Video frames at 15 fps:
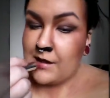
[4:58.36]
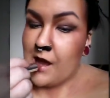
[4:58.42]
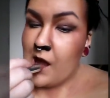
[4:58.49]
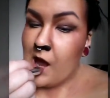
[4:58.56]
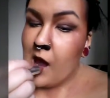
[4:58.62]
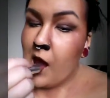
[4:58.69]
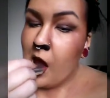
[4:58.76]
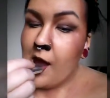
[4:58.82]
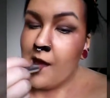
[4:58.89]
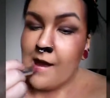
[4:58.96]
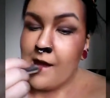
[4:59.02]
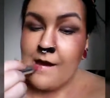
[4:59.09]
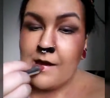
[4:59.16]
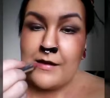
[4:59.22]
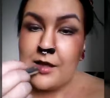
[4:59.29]
Now Now I'm
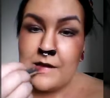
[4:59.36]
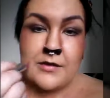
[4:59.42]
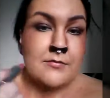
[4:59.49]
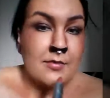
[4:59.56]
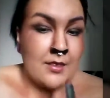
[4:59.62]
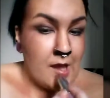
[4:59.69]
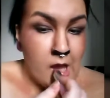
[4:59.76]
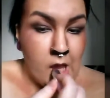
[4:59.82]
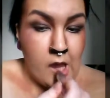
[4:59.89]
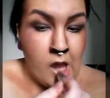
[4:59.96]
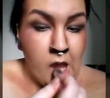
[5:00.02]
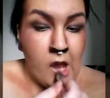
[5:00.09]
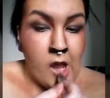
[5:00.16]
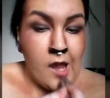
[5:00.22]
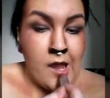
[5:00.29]
applying Elizabeth
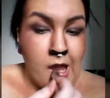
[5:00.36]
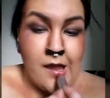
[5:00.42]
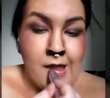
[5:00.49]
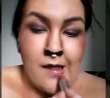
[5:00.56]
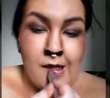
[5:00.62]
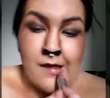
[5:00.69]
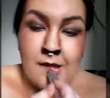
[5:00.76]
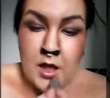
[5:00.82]
Arden's lipstick in